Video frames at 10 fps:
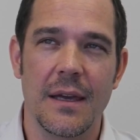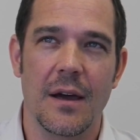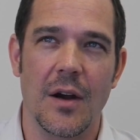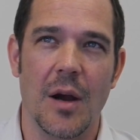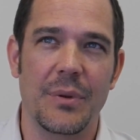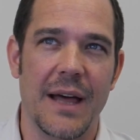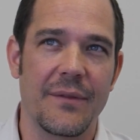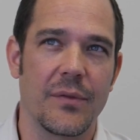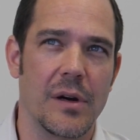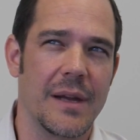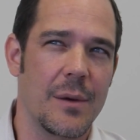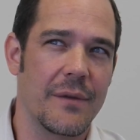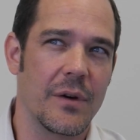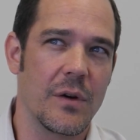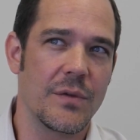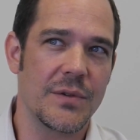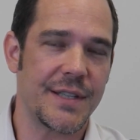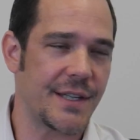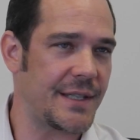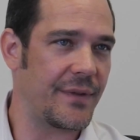our platform now we have over
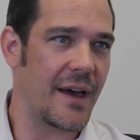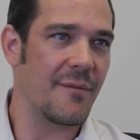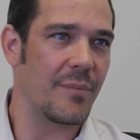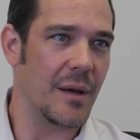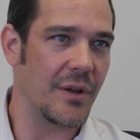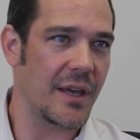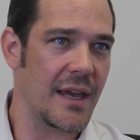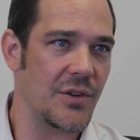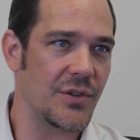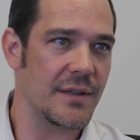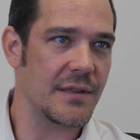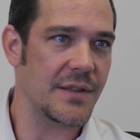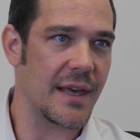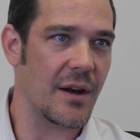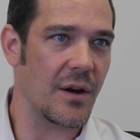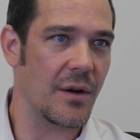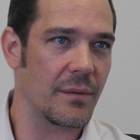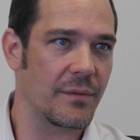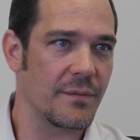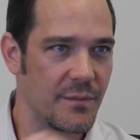65 publications that
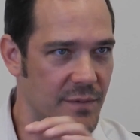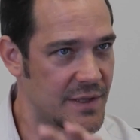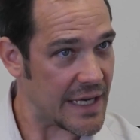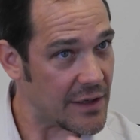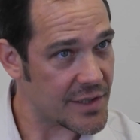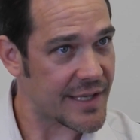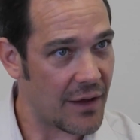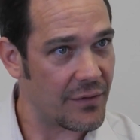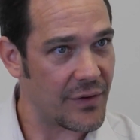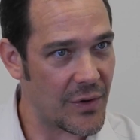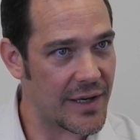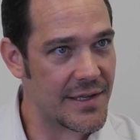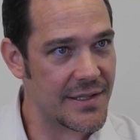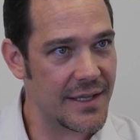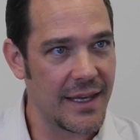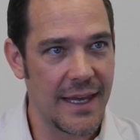are single cell focused,